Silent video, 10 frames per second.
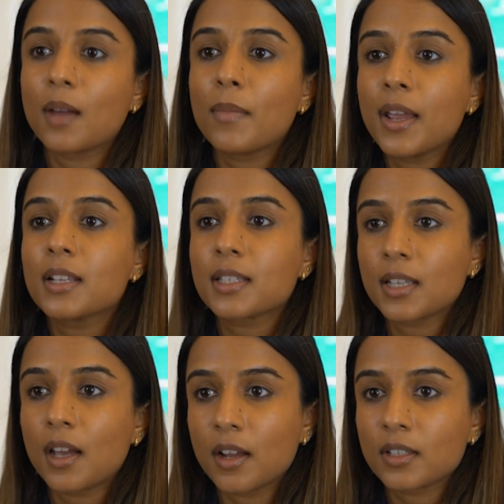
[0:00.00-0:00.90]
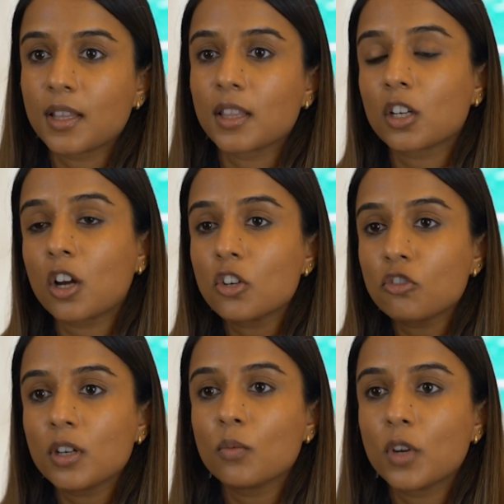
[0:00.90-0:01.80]
that may assert that the
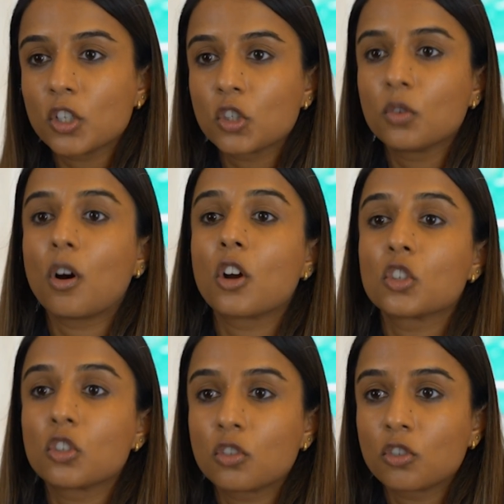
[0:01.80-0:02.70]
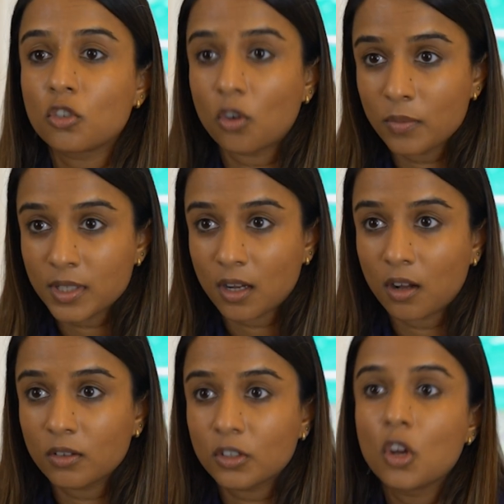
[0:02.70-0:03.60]
country in which you are
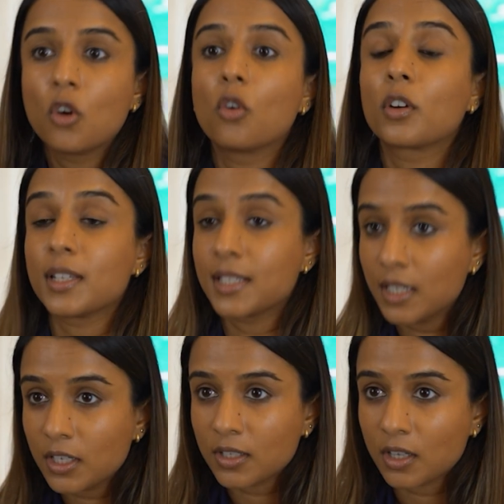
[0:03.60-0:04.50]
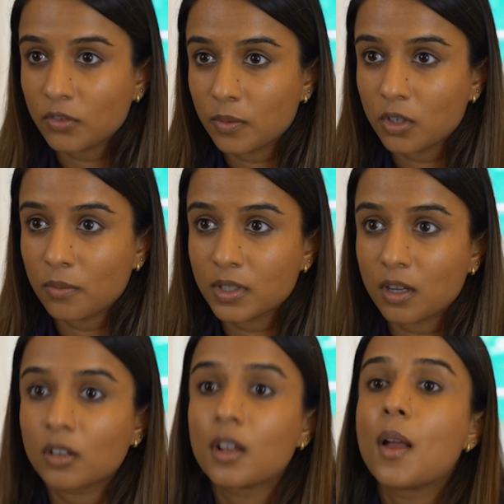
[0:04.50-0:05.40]
domiciled or consider yourself to be
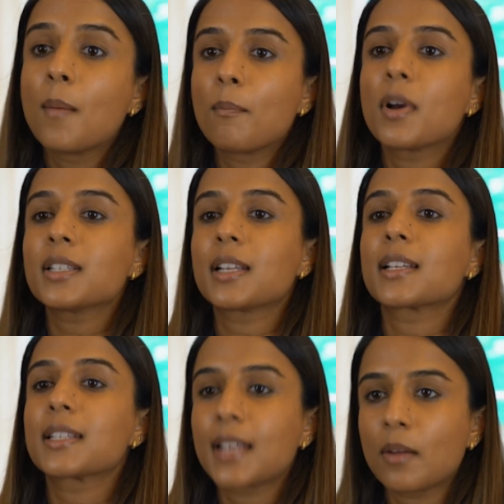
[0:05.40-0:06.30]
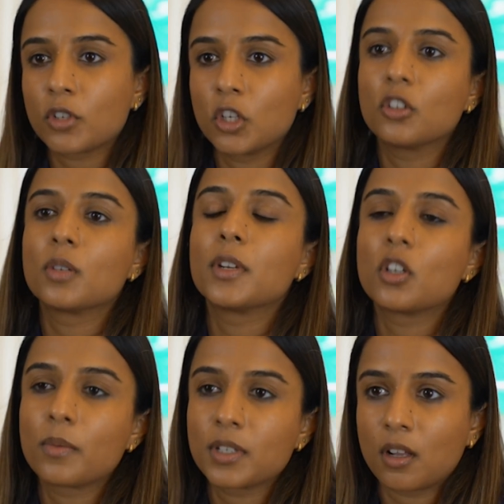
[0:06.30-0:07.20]
domiciled must accept you to be
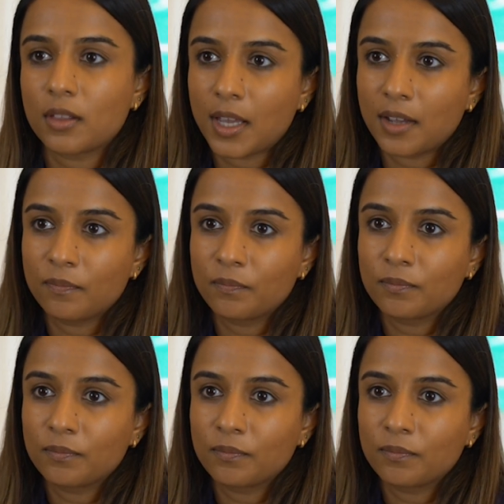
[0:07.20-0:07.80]
domiciled there.